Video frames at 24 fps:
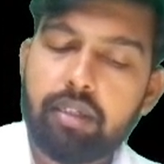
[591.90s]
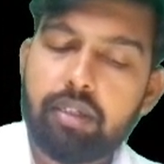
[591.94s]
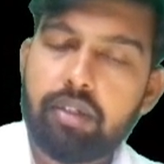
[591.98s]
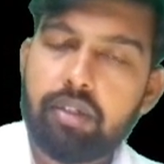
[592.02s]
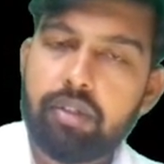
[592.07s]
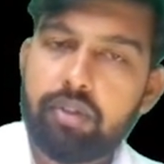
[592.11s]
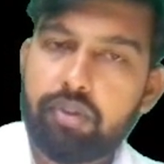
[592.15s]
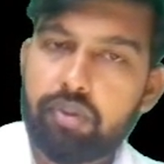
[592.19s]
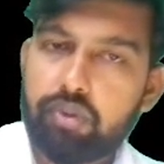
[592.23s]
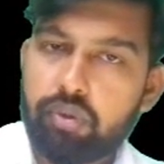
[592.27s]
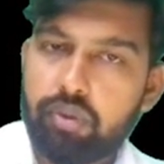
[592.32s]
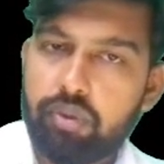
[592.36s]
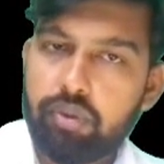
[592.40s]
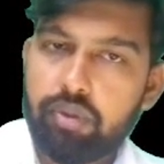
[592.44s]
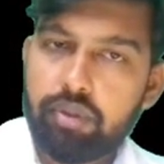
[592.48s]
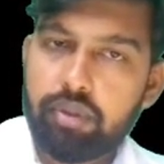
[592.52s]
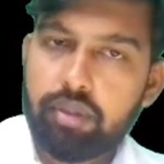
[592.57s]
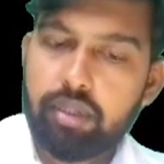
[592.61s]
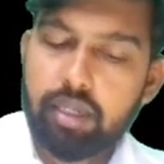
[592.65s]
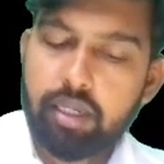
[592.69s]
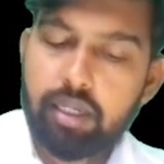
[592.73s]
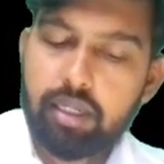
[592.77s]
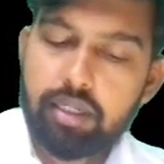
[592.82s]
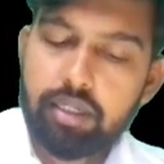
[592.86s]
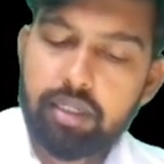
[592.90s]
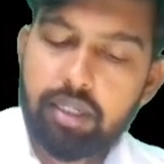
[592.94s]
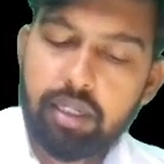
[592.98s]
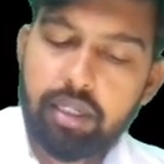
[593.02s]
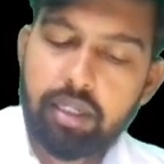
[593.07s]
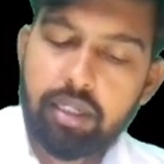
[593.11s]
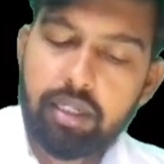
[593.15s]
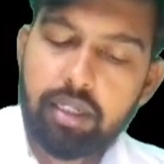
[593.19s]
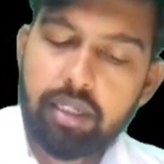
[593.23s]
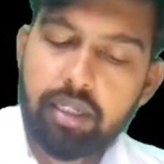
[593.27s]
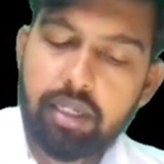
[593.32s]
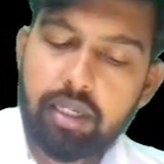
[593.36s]
so there is an
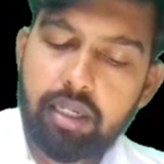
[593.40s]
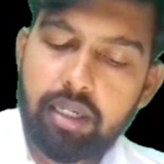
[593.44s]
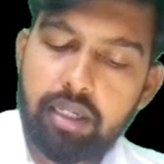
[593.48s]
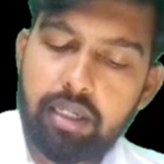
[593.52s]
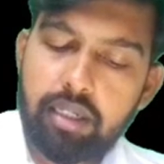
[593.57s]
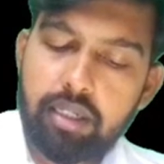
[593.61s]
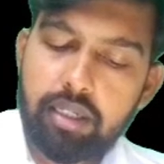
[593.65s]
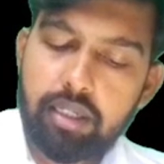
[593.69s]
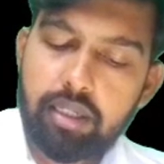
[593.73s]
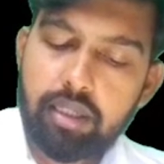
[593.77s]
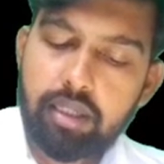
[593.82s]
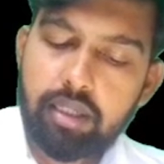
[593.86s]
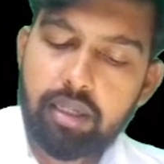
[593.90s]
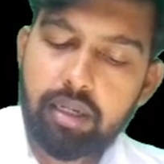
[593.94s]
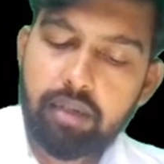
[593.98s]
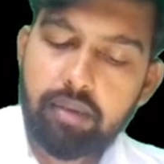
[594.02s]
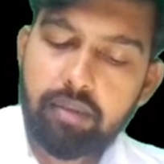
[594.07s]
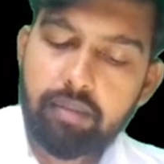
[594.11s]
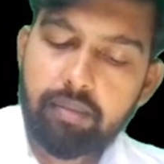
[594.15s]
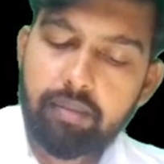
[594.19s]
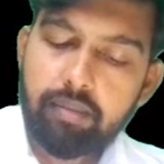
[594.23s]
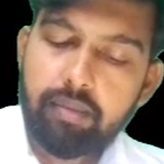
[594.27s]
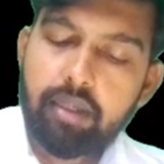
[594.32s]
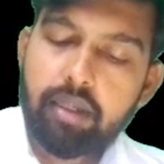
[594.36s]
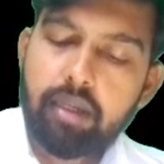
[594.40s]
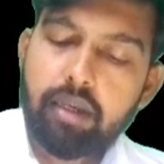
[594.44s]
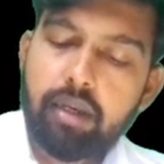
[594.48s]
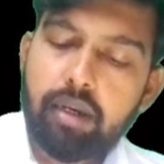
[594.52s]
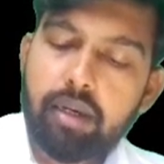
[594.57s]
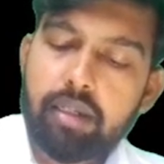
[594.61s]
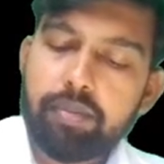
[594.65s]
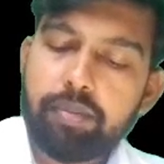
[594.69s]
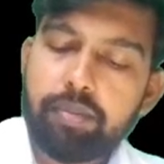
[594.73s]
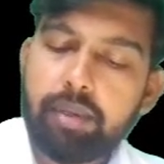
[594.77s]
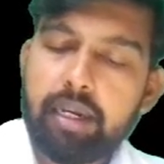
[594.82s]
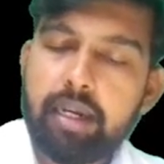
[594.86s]
increase in the
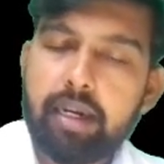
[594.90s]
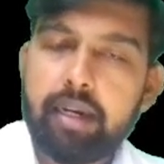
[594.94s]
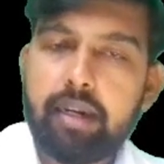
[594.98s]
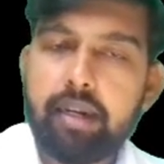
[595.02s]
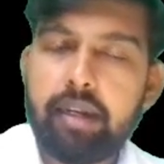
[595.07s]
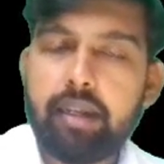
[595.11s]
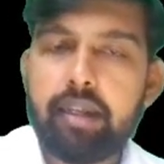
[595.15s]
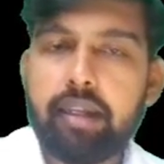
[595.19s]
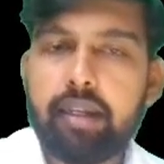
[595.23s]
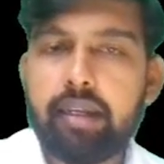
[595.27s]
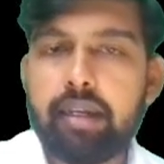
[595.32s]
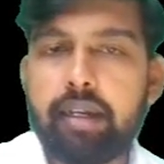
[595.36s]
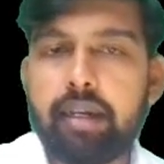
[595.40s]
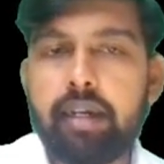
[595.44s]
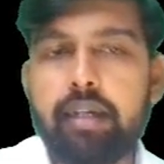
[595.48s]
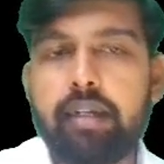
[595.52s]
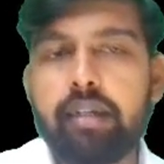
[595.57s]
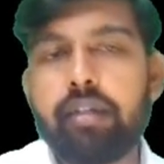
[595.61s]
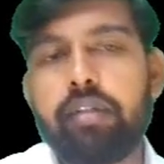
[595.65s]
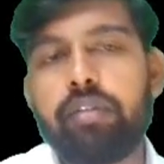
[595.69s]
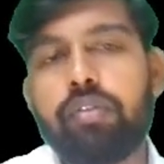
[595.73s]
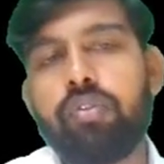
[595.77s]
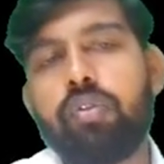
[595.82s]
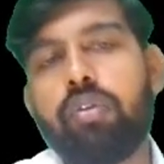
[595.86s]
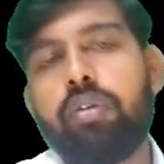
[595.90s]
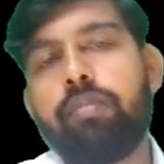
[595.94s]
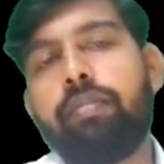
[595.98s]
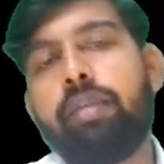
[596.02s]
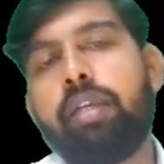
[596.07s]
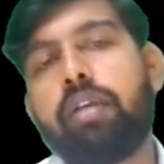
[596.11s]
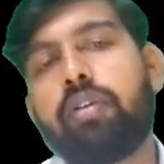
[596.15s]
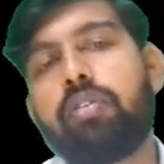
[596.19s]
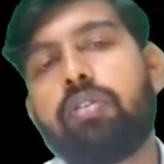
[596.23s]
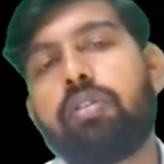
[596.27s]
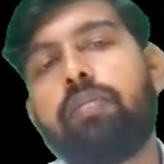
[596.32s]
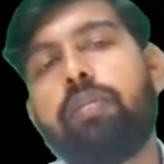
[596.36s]
respiratory rate. So
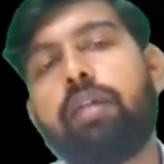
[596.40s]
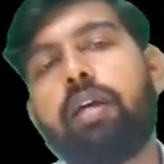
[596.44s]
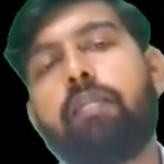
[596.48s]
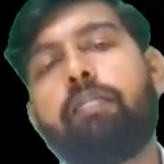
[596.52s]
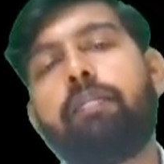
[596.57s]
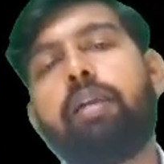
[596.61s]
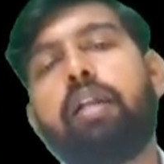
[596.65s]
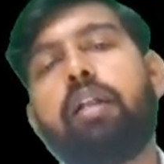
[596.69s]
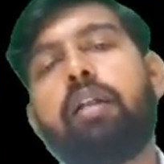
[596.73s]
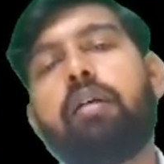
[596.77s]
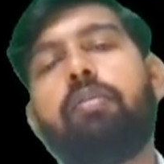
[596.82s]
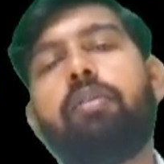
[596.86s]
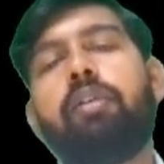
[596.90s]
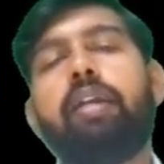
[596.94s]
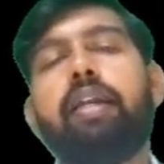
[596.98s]
because of the metabolic